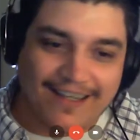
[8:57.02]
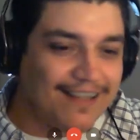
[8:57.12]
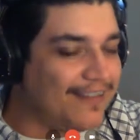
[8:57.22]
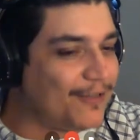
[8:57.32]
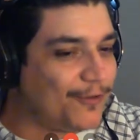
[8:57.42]

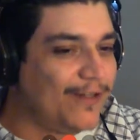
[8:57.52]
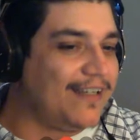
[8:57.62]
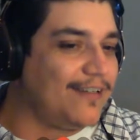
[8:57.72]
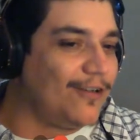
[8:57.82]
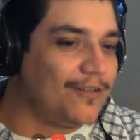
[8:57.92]
The
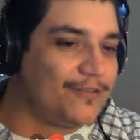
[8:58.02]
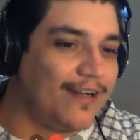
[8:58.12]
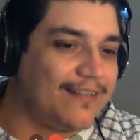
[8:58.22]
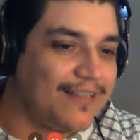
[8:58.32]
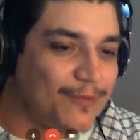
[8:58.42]
Greek yogurt
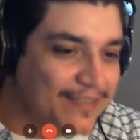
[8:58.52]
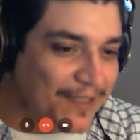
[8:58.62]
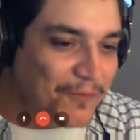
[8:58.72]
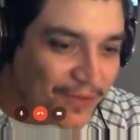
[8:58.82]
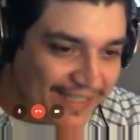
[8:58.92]
dressing was
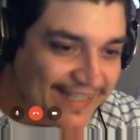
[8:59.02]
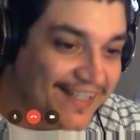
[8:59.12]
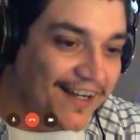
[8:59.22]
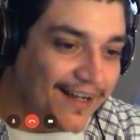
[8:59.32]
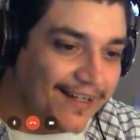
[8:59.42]
completely
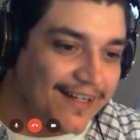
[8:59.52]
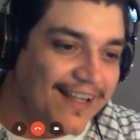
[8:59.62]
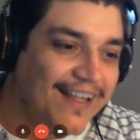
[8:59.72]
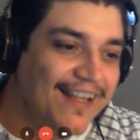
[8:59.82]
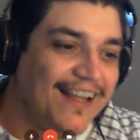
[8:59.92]
gone.
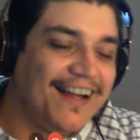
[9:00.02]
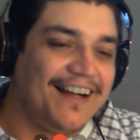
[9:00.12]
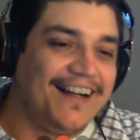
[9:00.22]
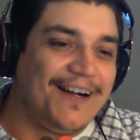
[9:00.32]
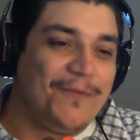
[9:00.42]

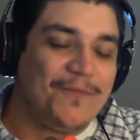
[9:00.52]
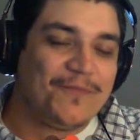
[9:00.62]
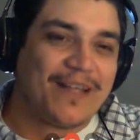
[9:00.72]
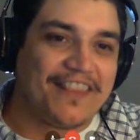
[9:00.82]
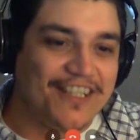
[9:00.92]

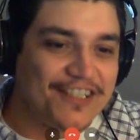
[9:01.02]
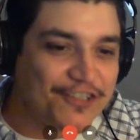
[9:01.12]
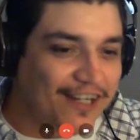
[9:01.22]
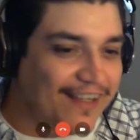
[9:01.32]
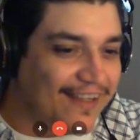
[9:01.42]
The
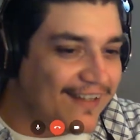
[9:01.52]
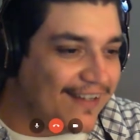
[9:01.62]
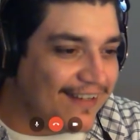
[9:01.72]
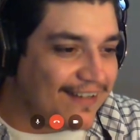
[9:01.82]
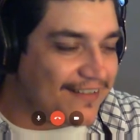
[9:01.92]

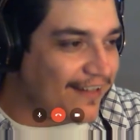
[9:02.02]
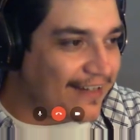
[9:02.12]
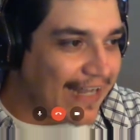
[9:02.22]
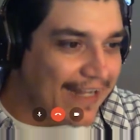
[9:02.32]
chicken, I had